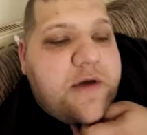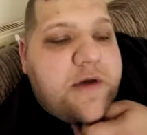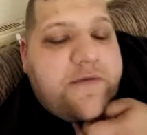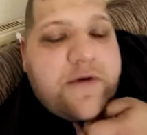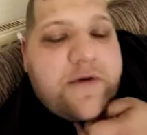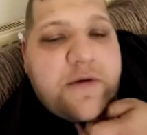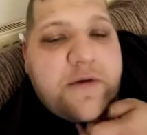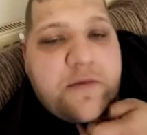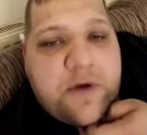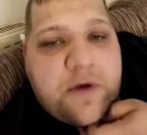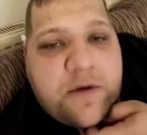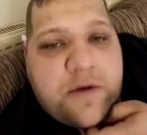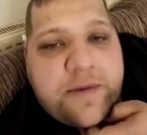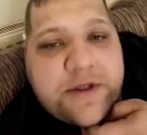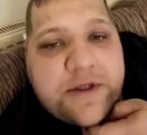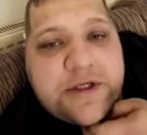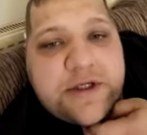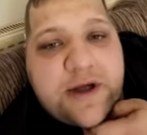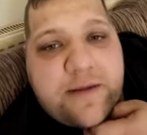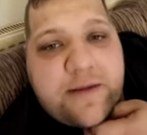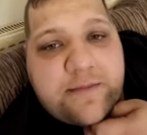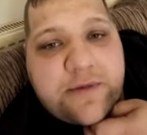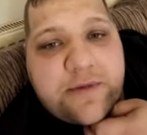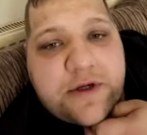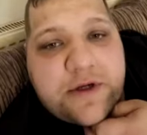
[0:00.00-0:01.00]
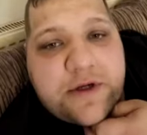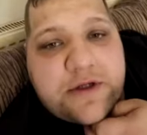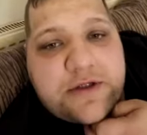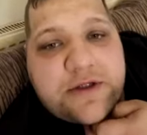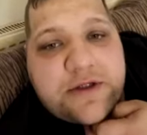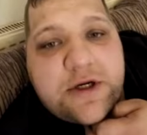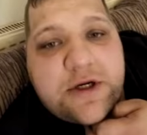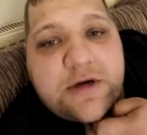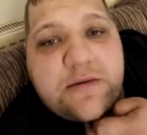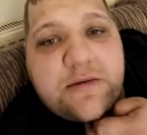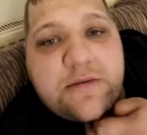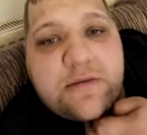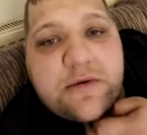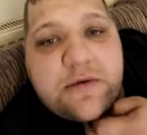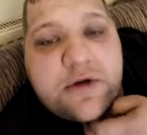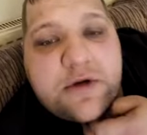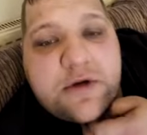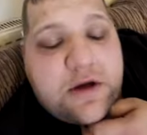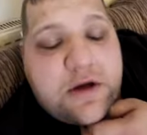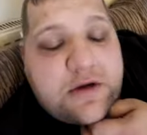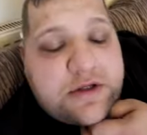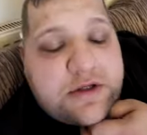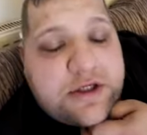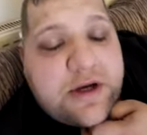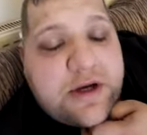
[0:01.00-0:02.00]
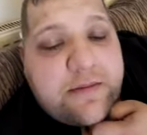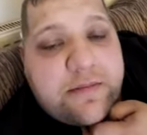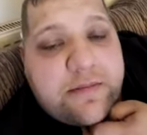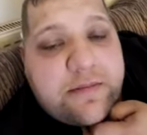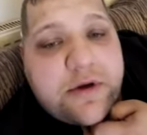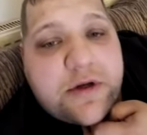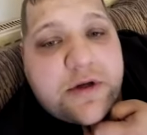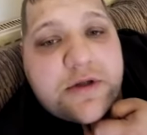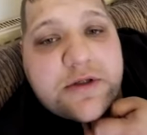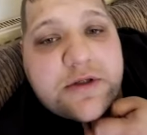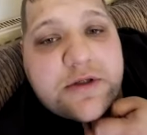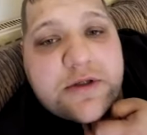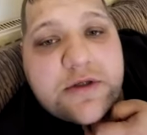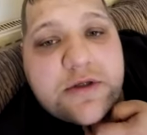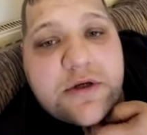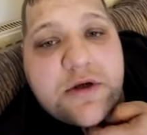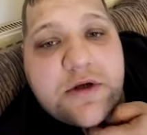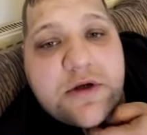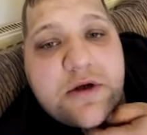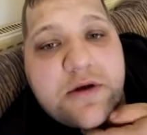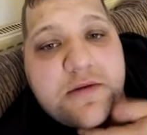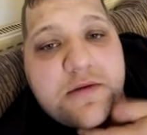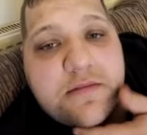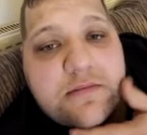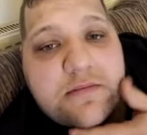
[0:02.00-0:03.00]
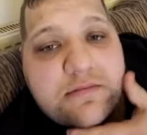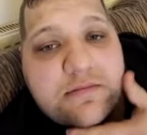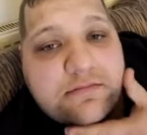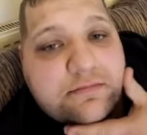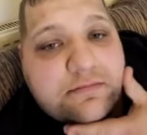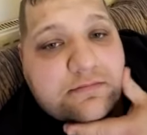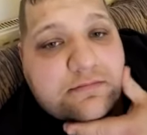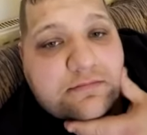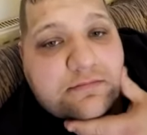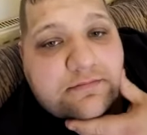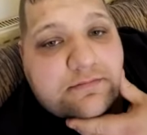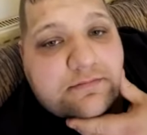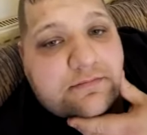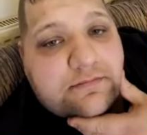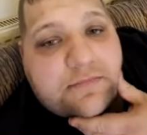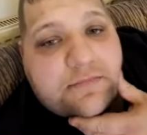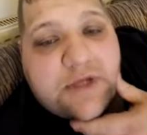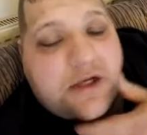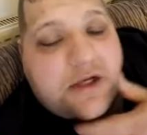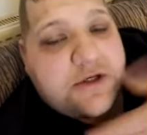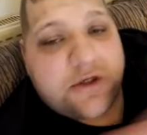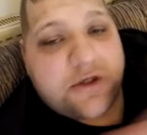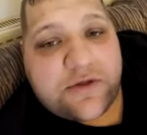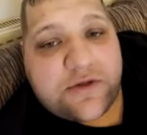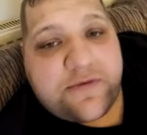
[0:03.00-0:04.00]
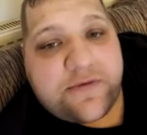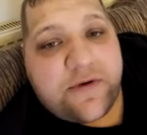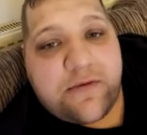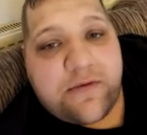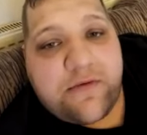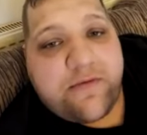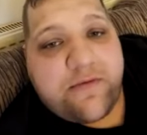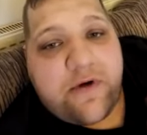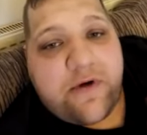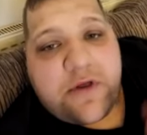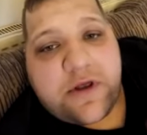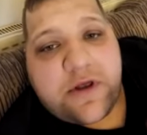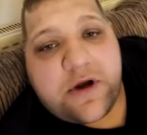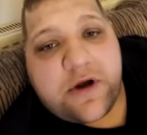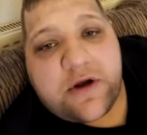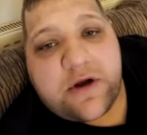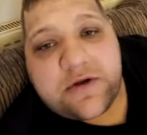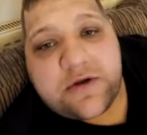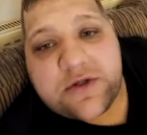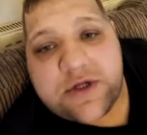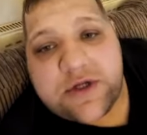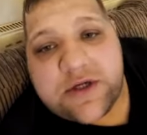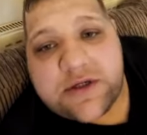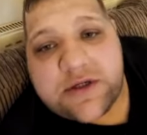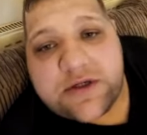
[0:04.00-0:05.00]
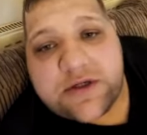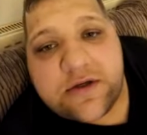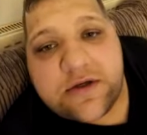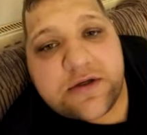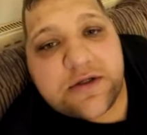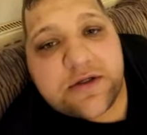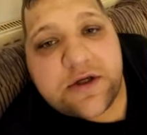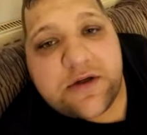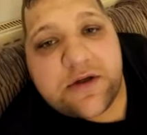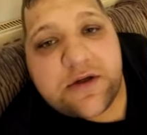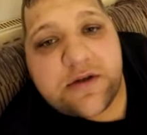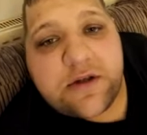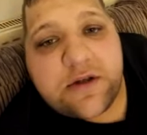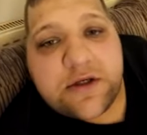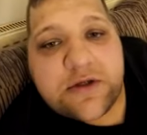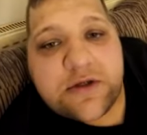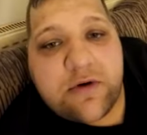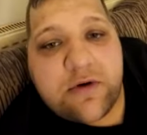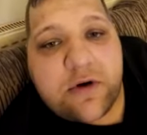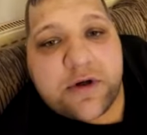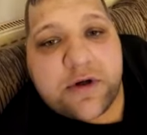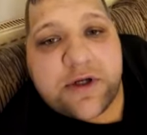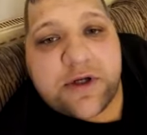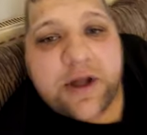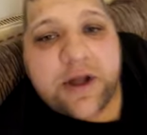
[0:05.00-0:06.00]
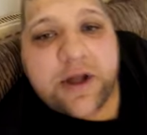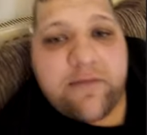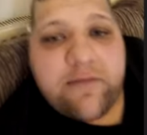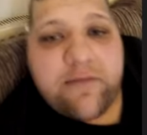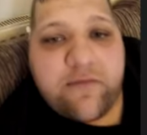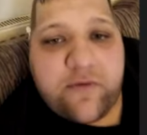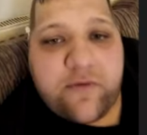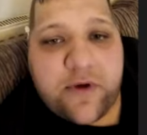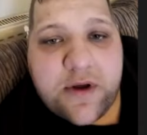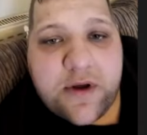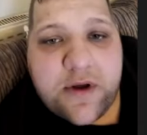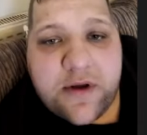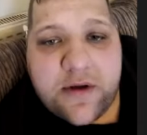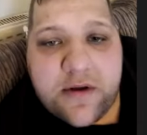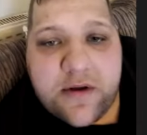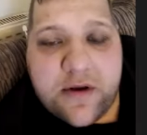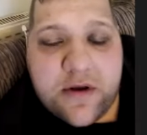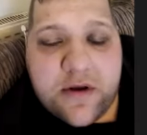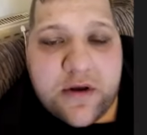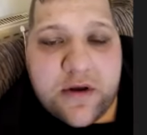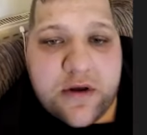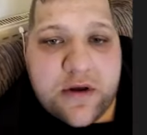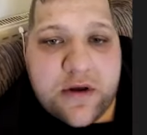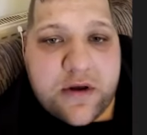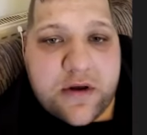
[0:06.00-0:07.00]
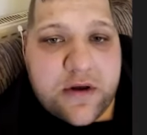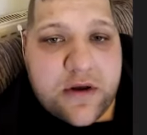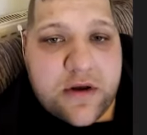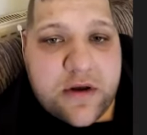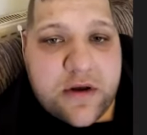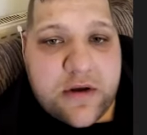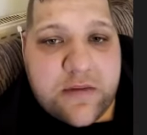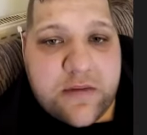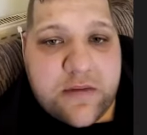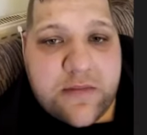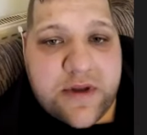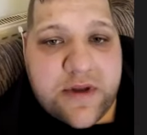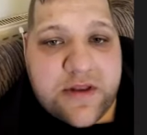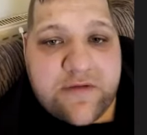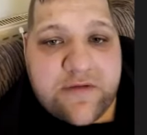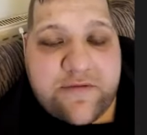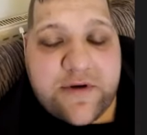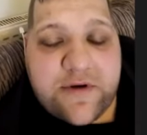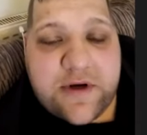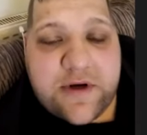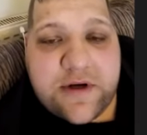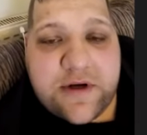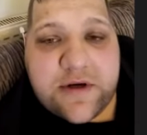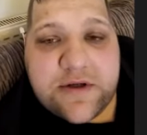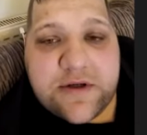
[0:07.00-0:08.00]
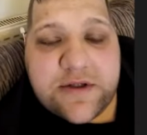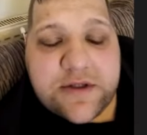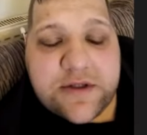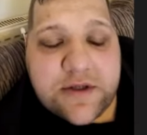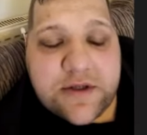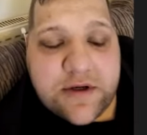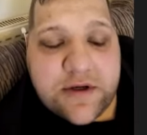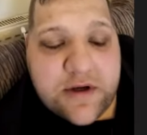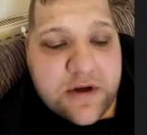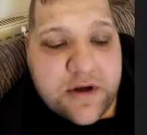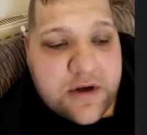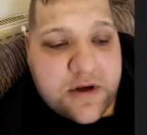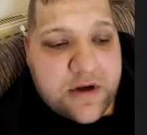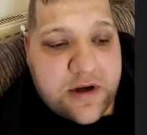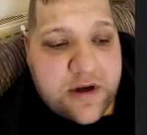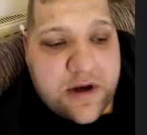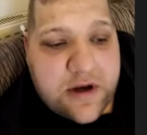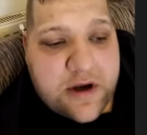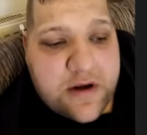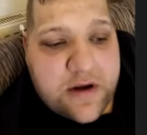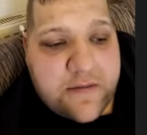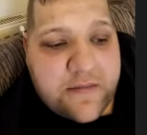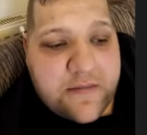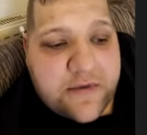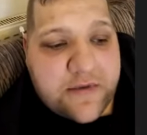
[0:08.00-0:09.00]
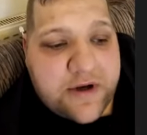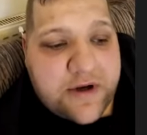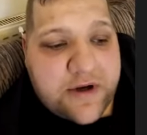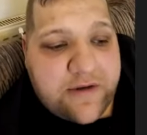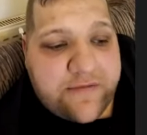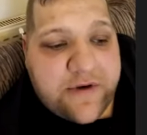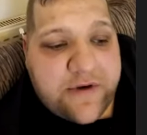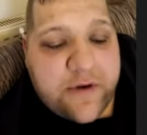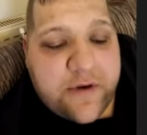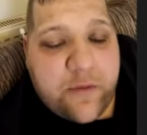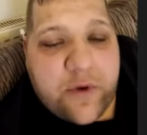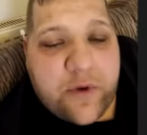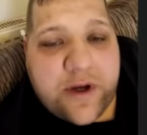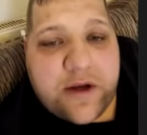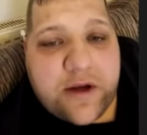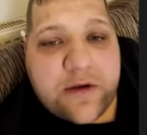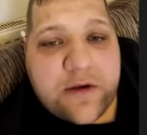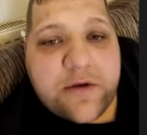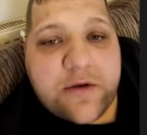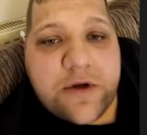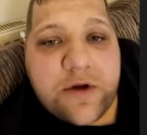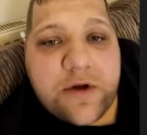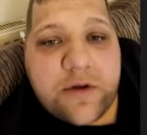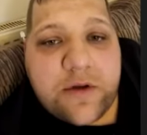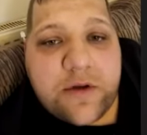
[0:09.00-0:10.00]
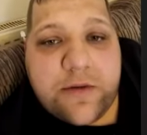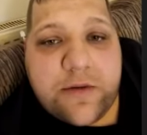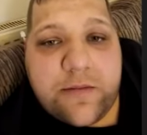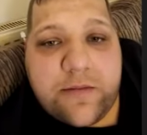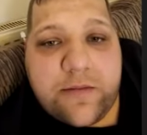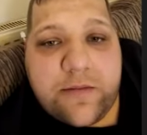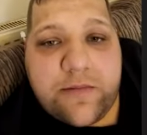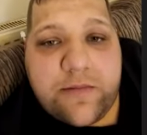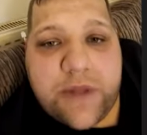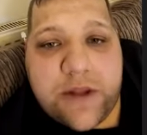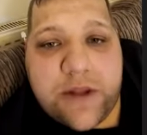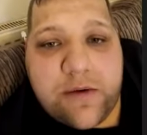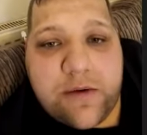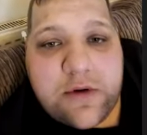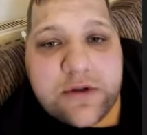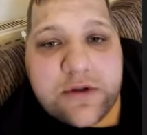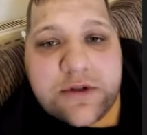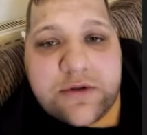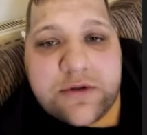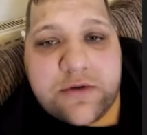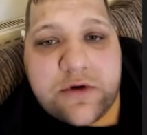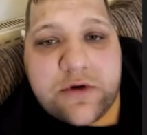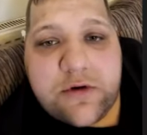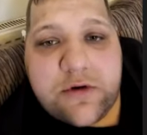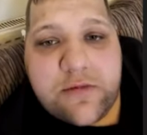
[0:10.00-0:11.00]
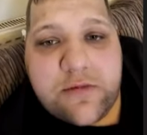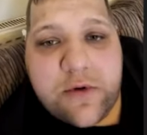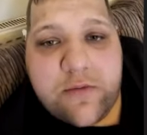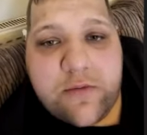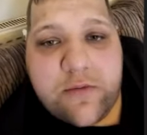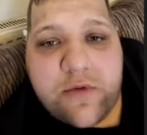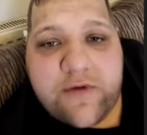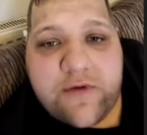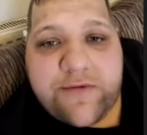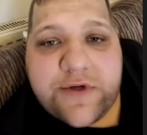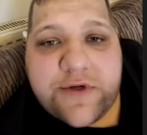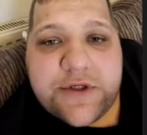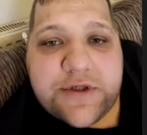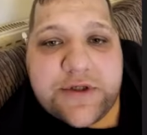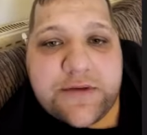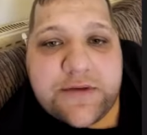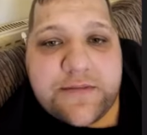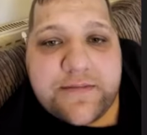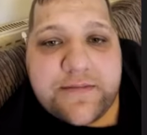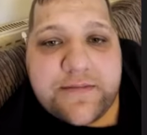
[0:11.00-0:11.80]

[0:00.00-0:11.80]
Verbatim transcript: I think we'll be championship uh, champions. Um, I just think we've got the consistency and the squad depth um, and the fitness. Um, I think Wigan are the be the ones who'll come up with us.